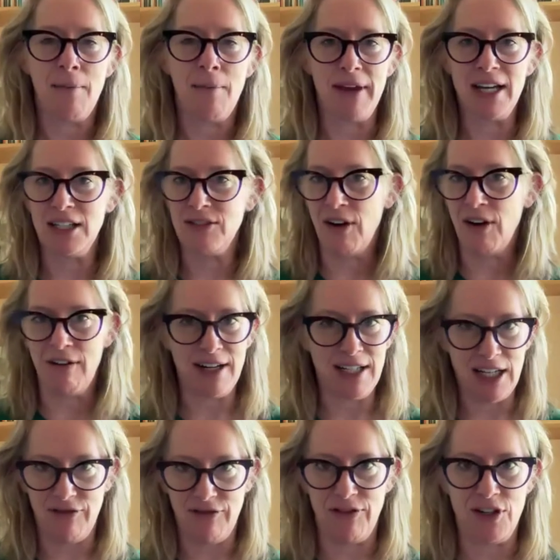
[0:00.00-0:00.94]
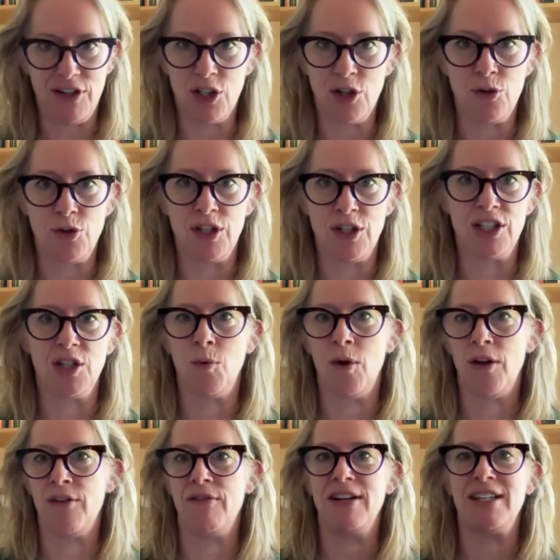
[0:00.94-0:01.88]
is very different according to
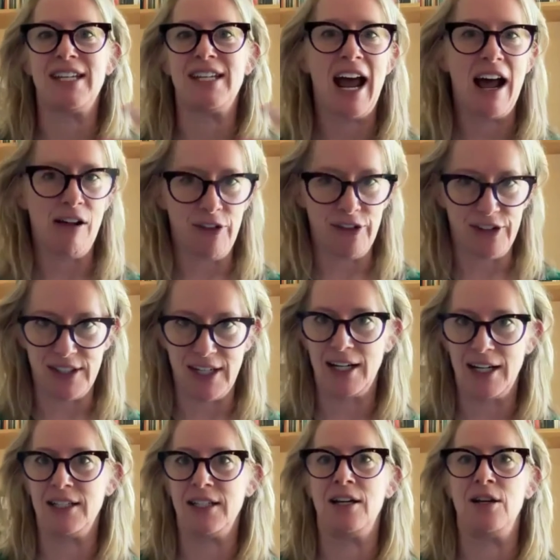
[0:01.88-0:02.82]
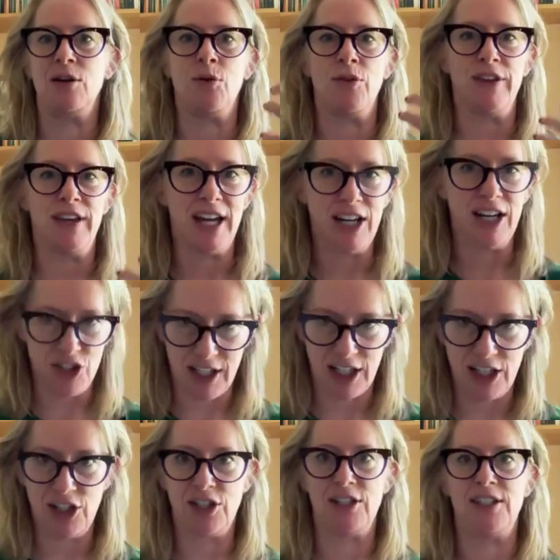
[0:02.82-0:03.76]
whether it's the health sector or the
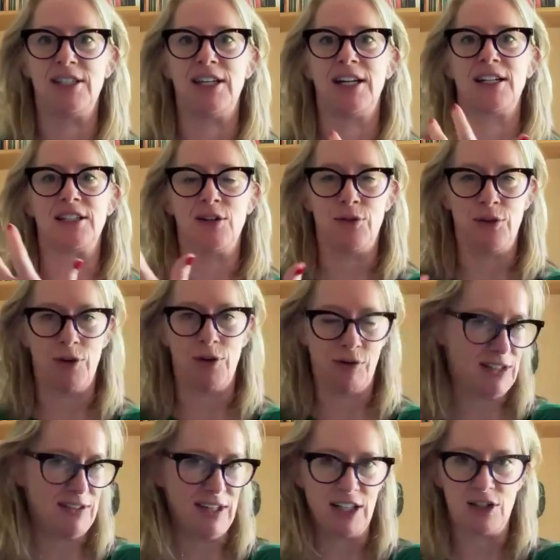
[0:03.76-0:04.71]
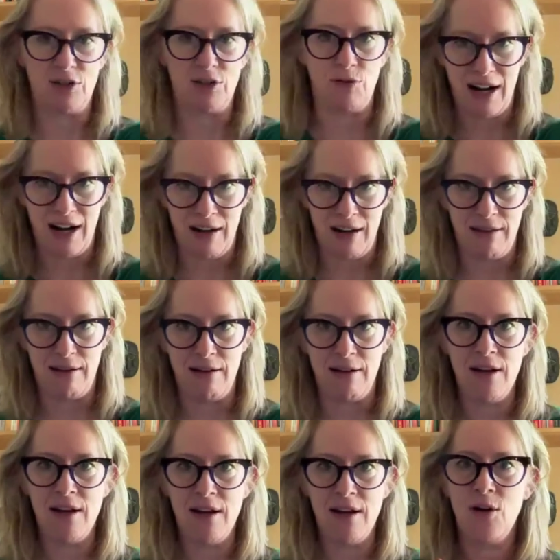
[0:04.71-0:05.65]
education sector or the creative sector or any other
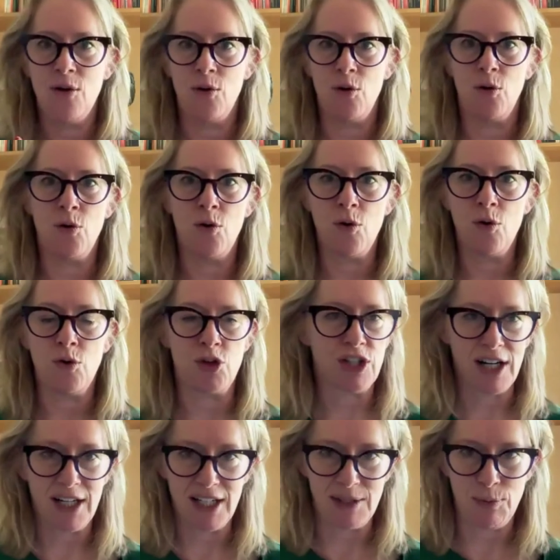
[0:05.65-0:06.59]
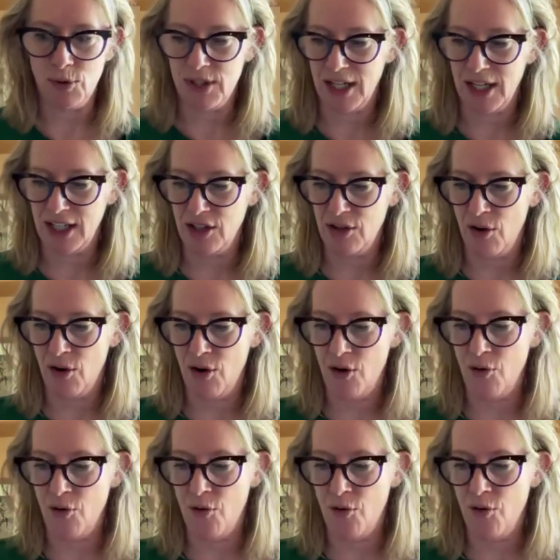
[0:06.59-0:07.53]
or transport sector
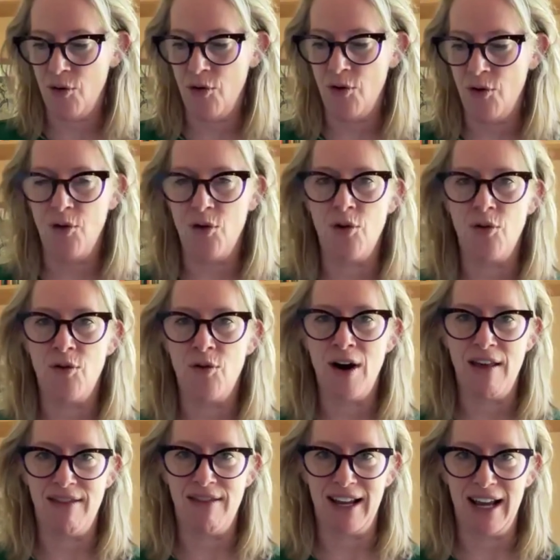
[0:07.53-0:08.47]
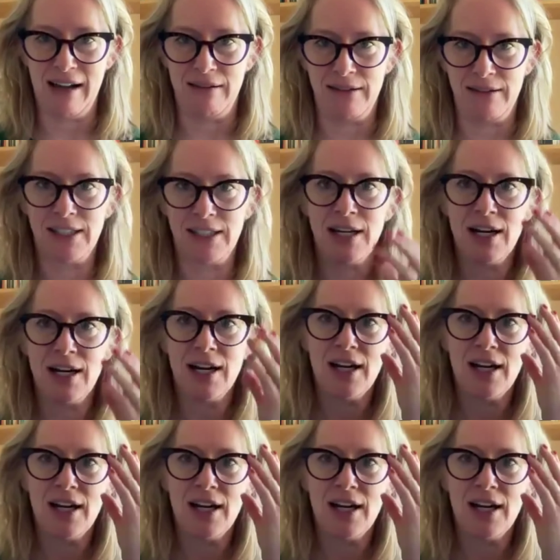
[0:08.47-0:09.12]
or anything else.